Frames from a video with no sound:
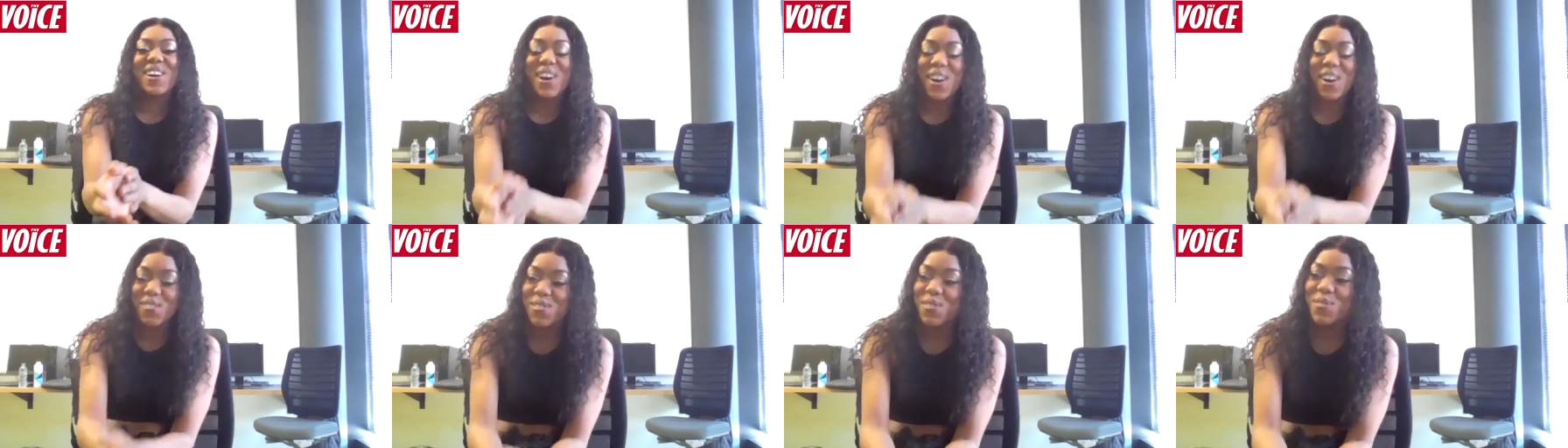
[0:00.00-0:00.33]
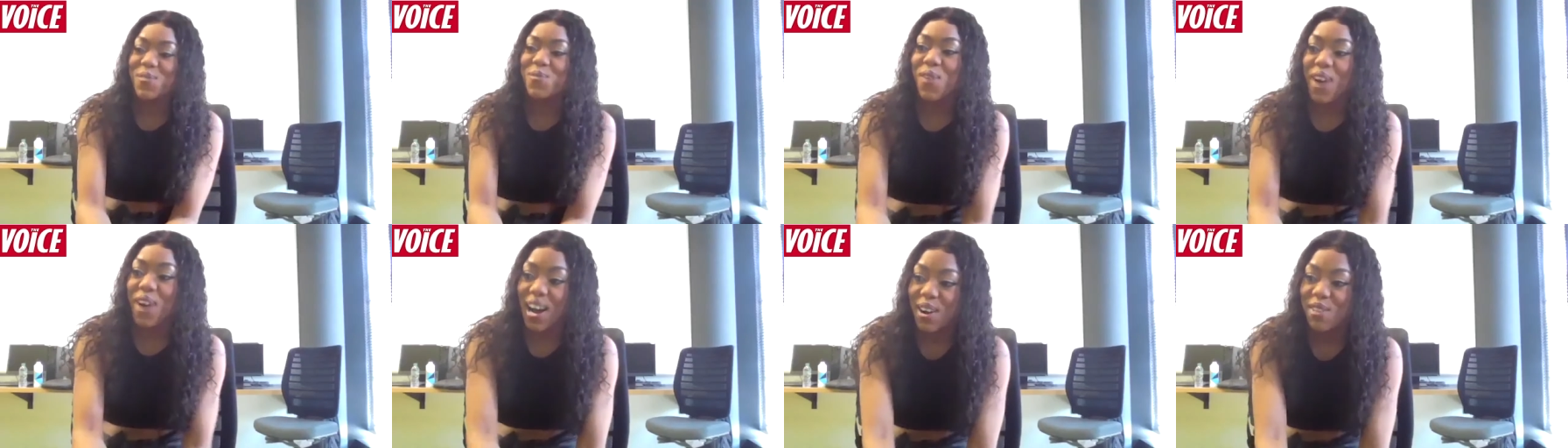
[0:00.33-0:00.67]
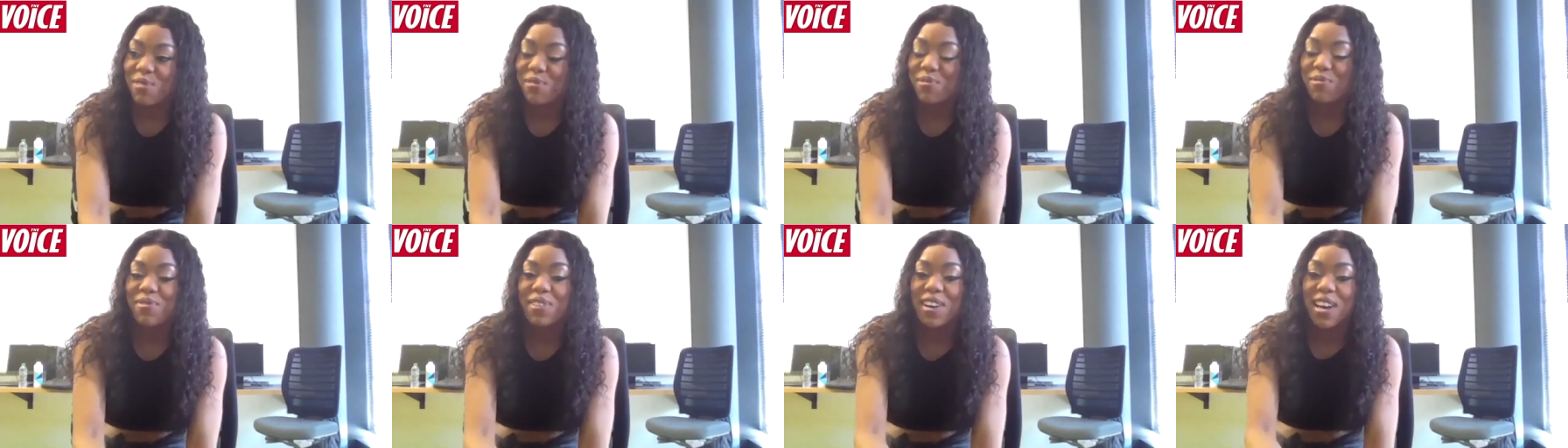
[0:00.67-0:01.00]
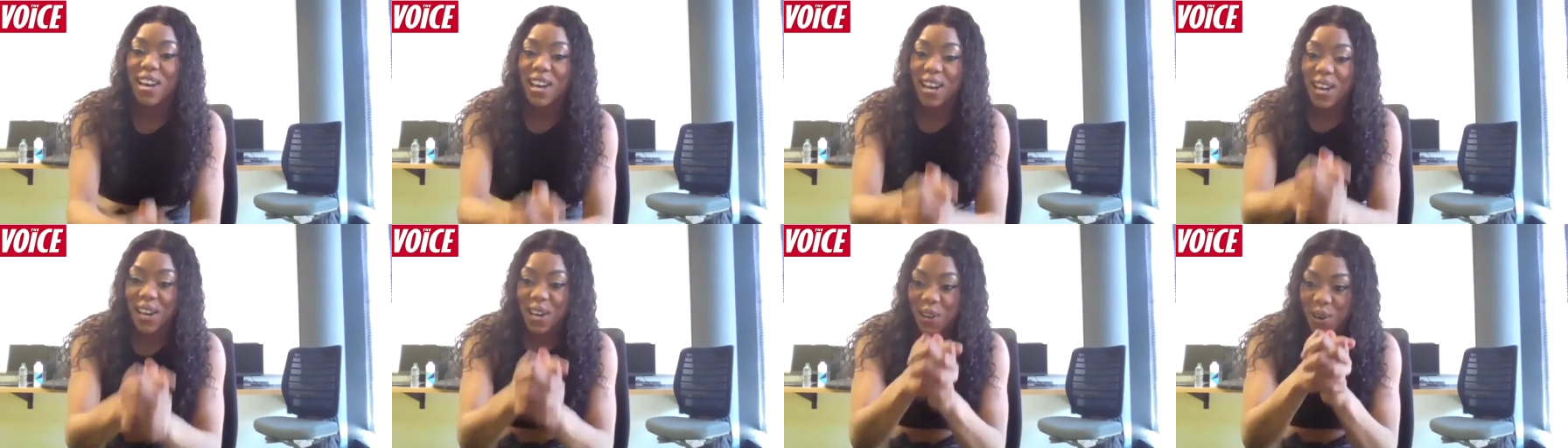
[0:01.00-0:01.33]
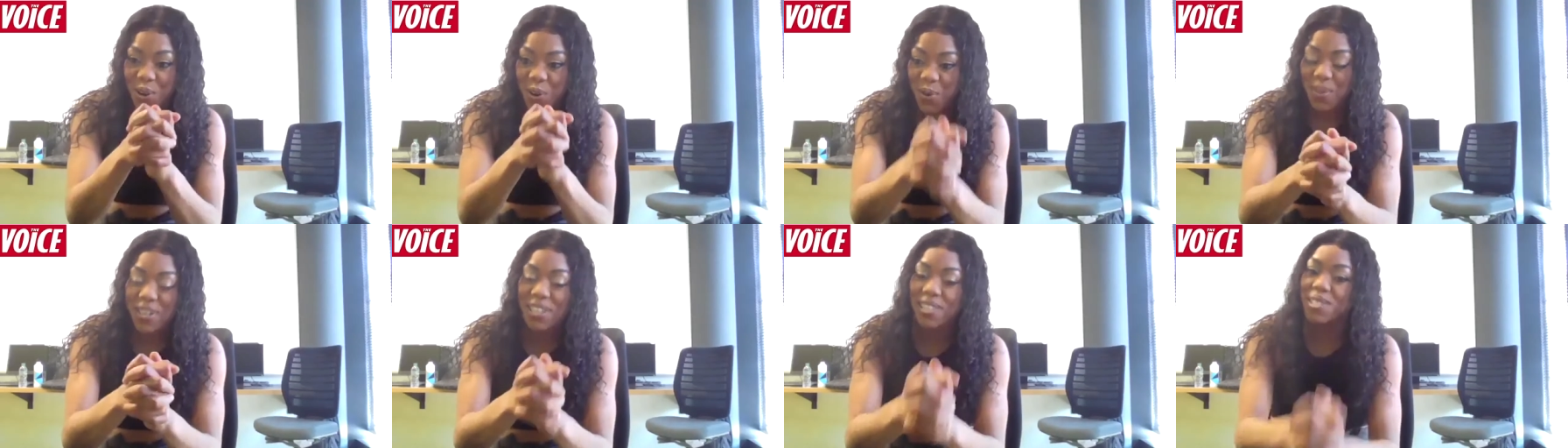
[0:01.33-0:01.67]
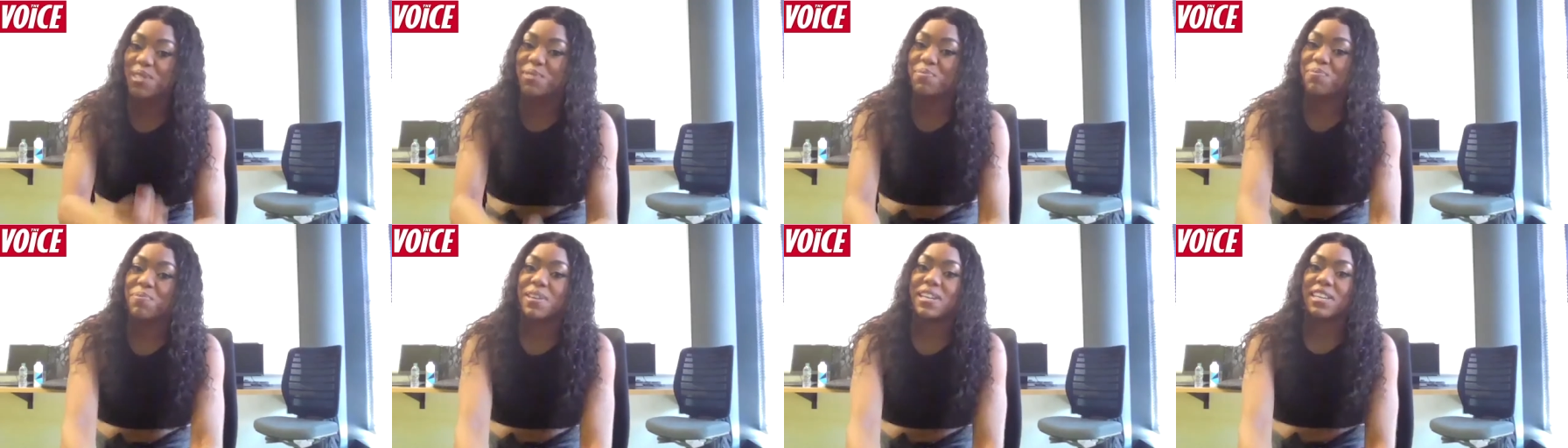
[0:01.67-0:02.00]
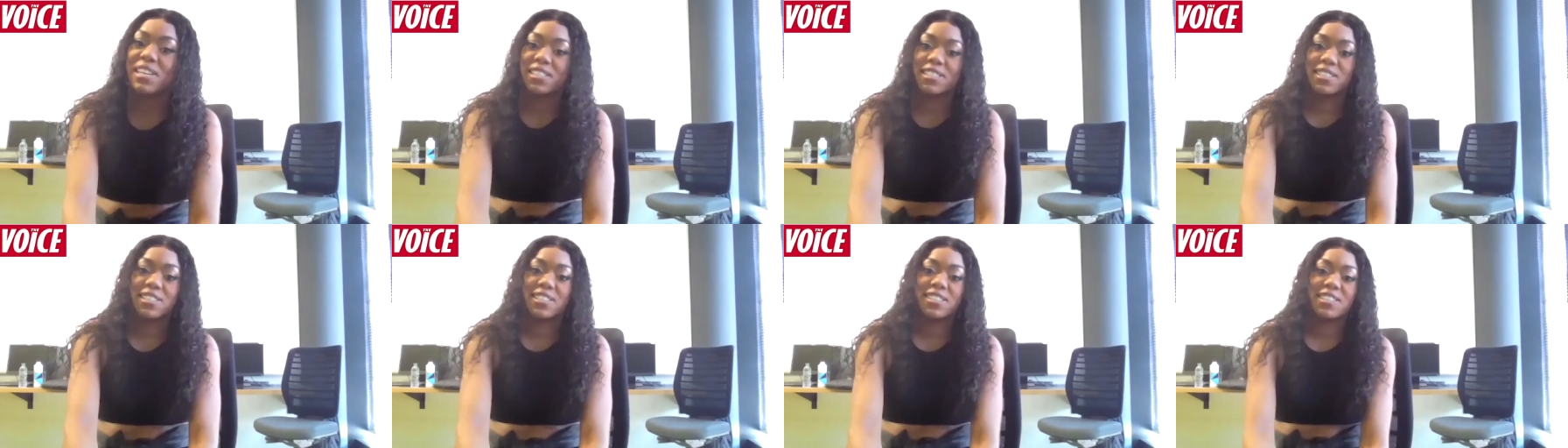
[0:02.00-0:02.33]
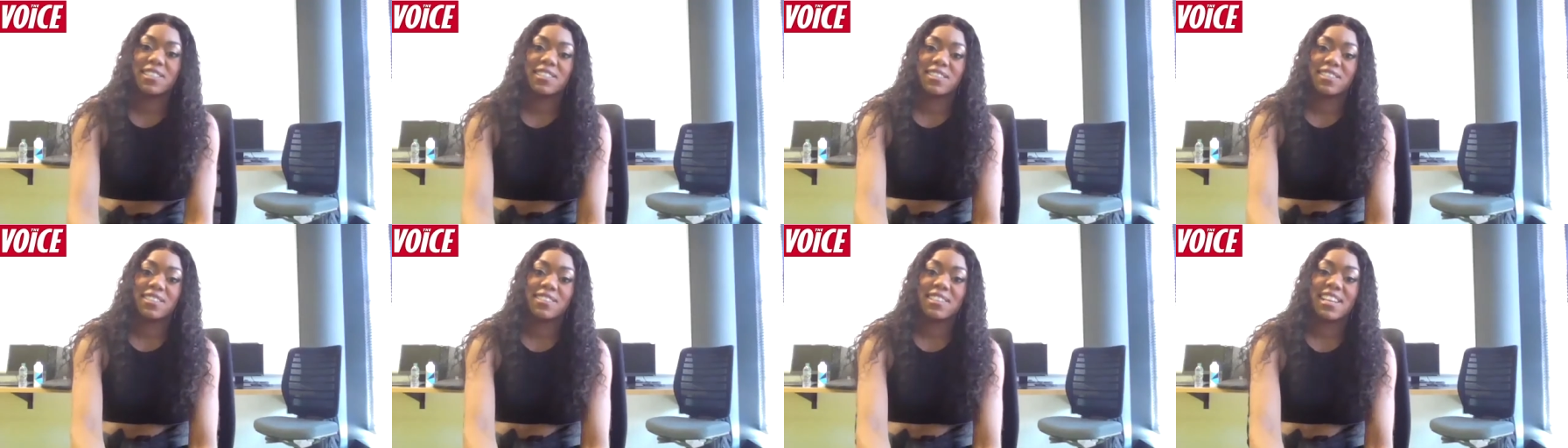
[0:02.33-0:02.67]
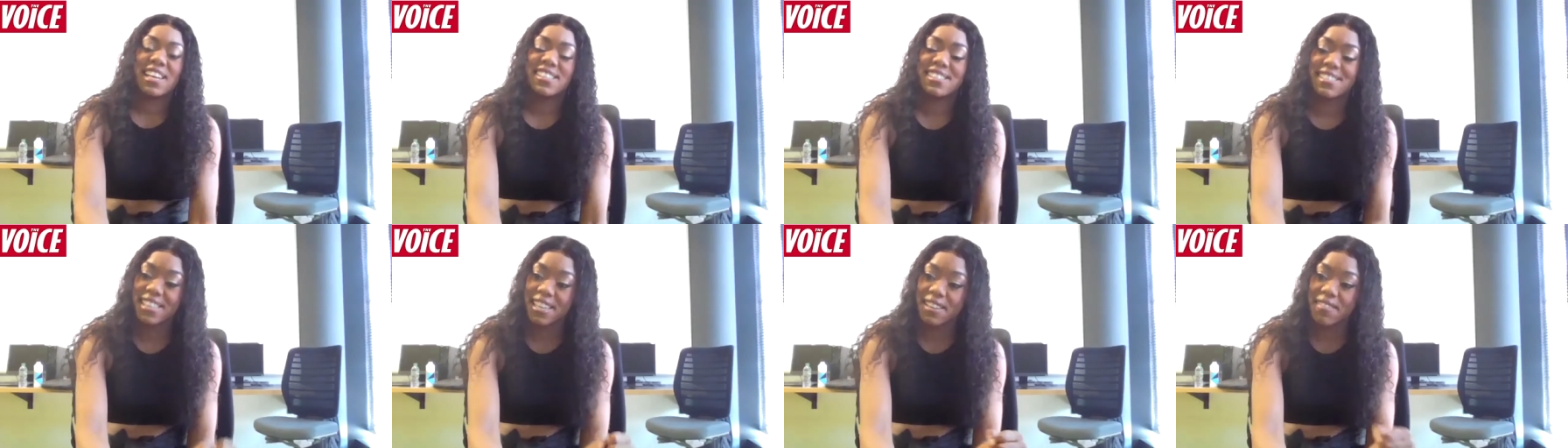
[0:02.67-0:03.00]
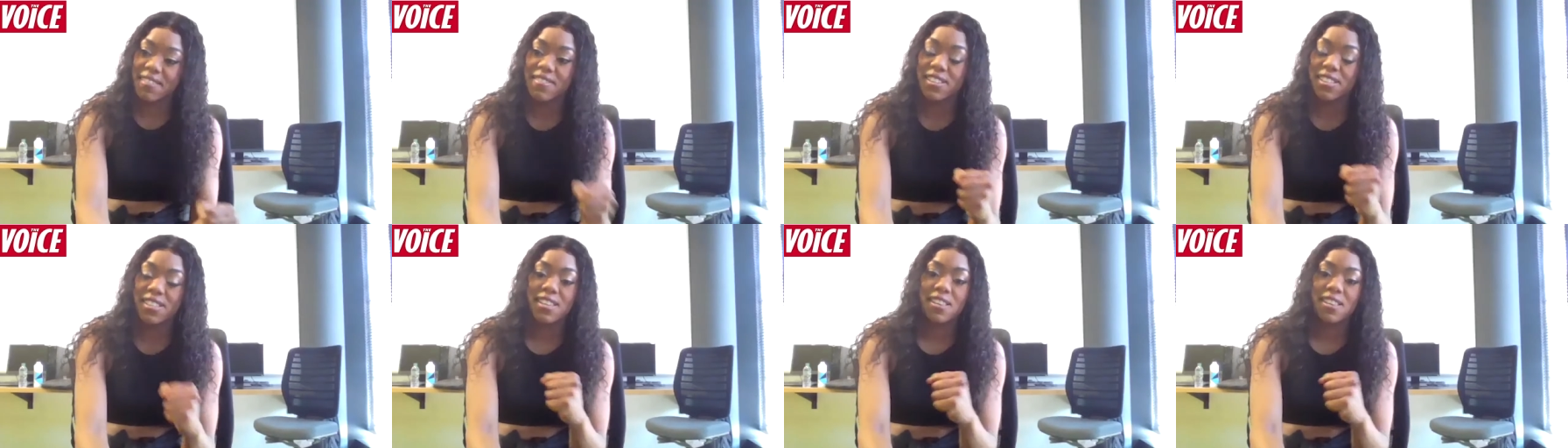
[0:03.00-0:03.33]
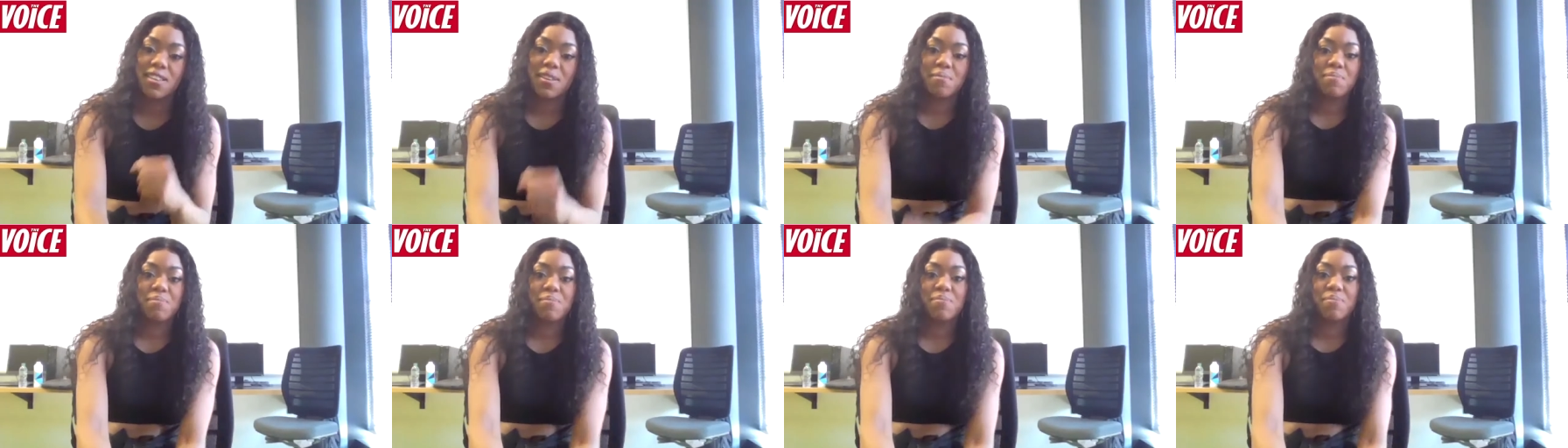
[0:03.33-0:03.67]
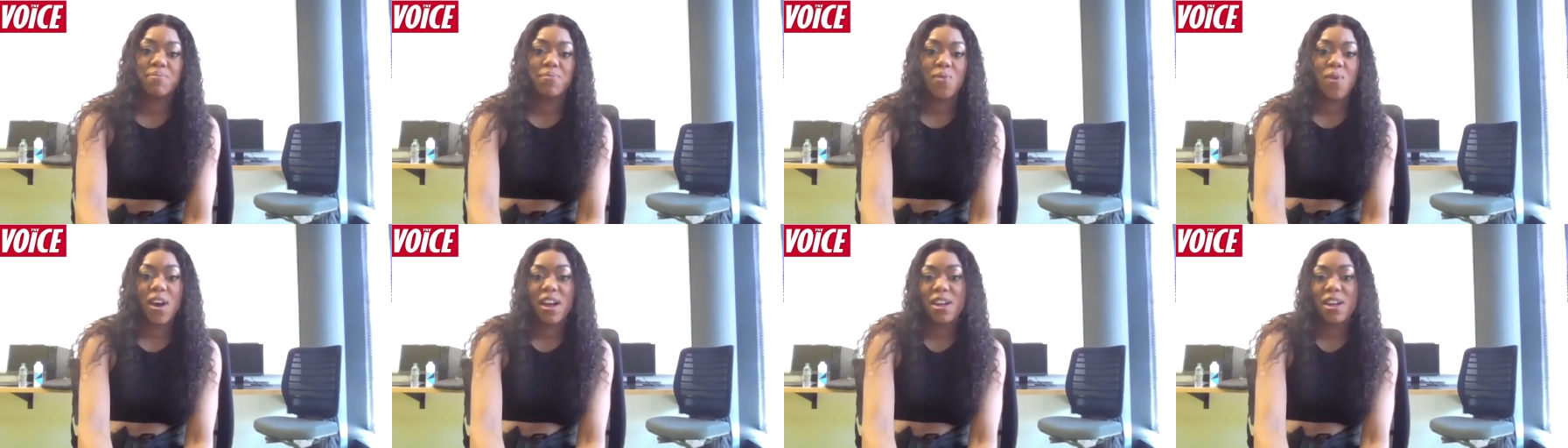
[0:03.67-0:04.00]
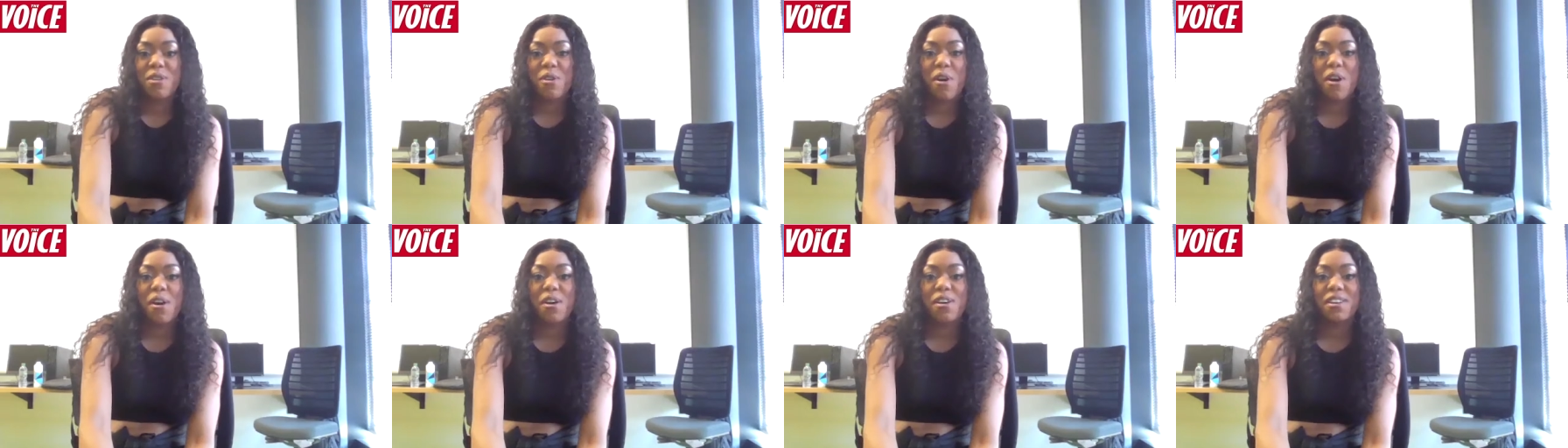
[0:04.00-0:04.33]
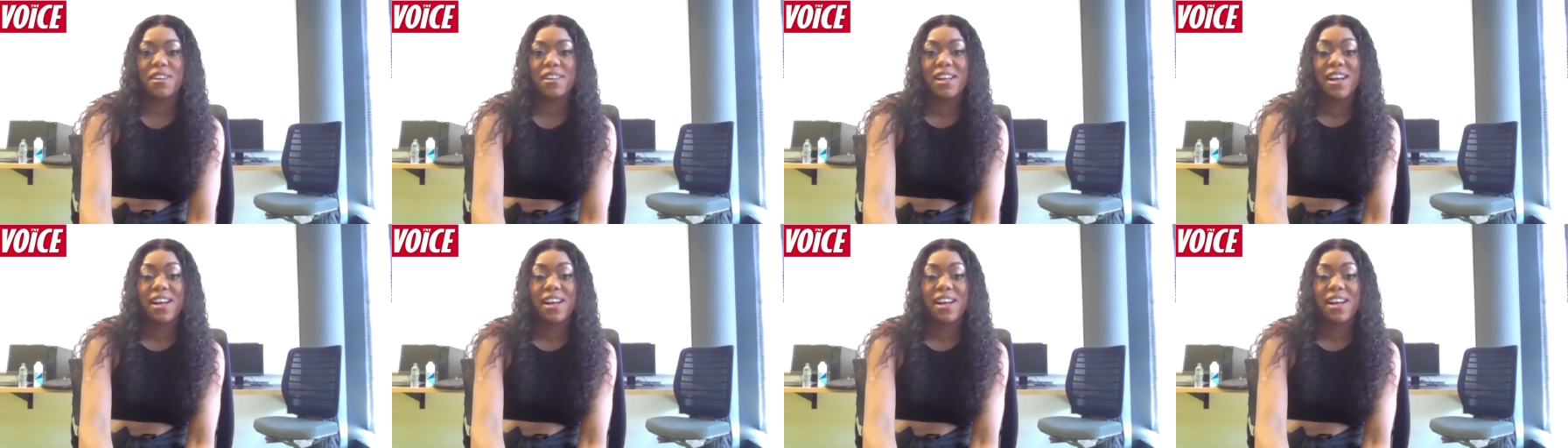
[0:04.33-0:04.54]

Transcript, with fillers: Commonwealth, Queen's Speech. Let's give it to them. Why not? All